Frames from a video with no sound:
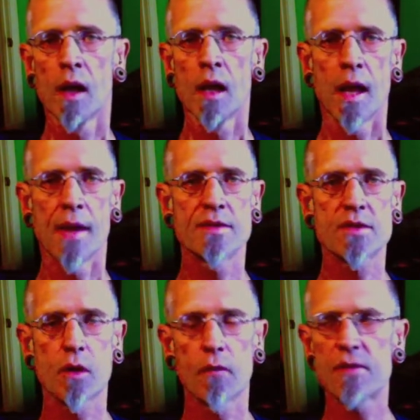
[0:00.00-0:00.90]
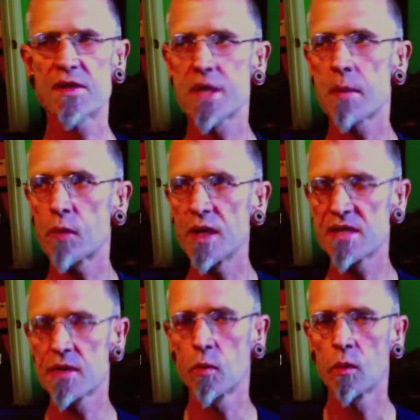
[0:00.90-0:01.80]
And so for some
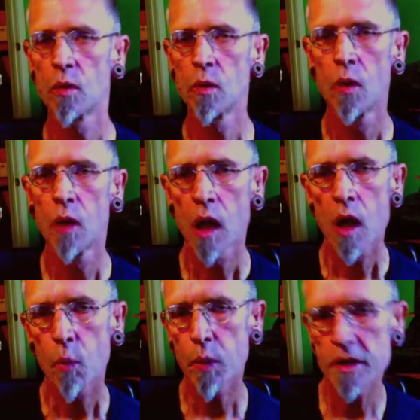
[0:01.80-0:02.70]
reason, we